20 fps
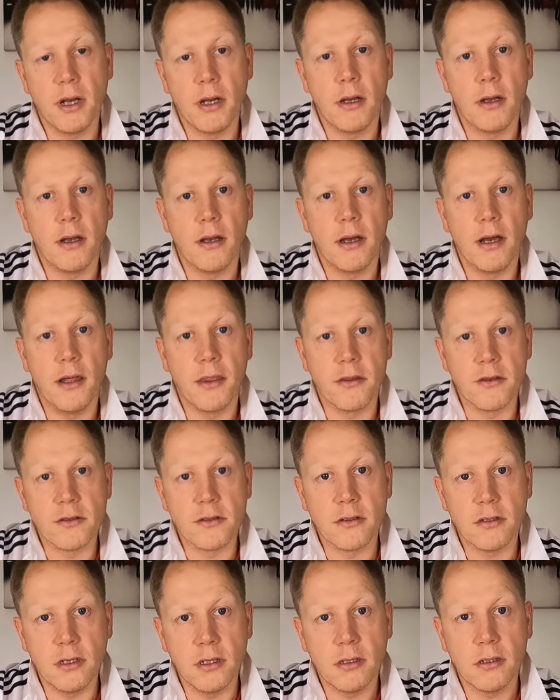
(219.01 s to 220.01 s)
but
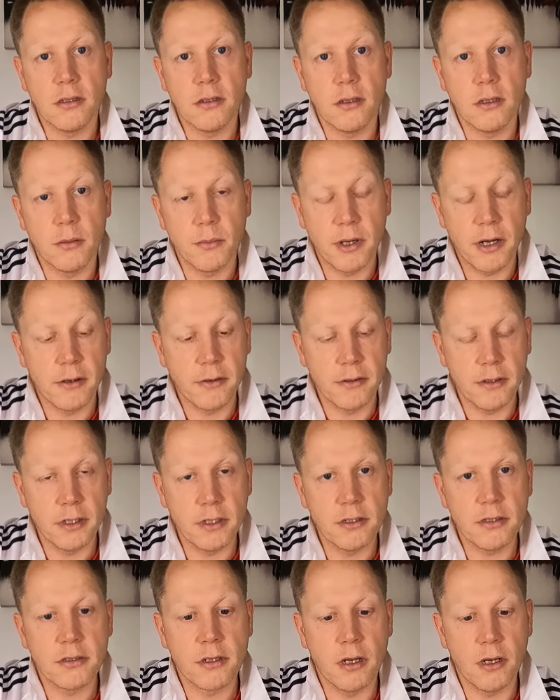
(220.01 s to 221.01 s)
others did
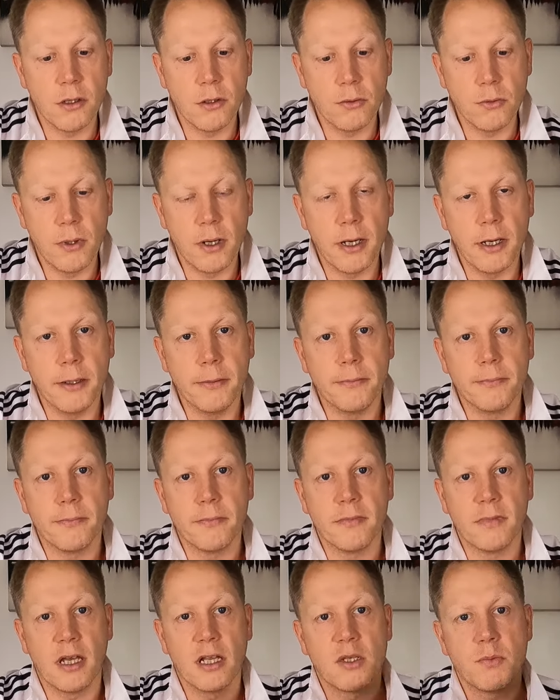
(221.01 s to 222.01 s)
apparently, so
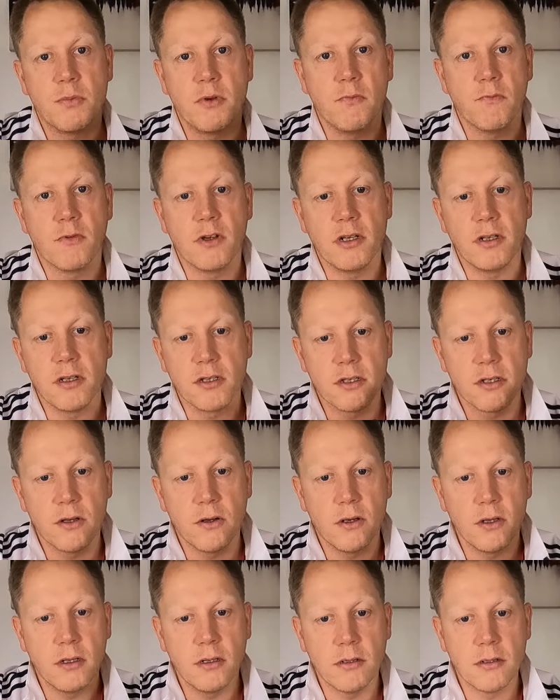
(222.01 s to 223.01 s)
that's been
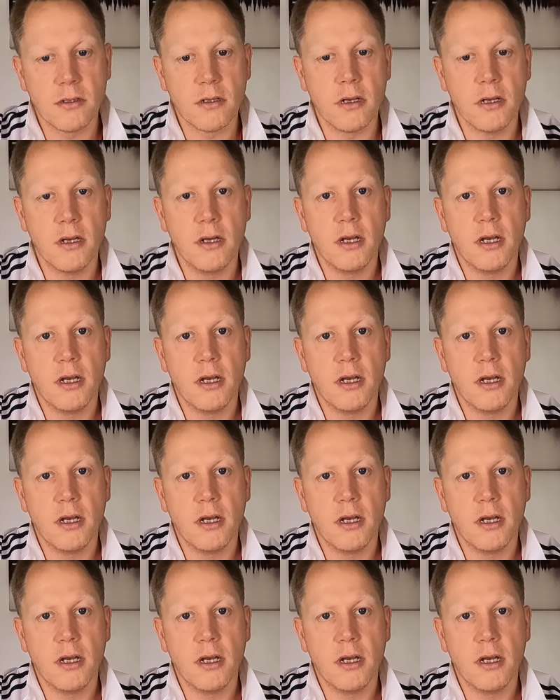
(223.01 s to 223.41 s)
redesigned.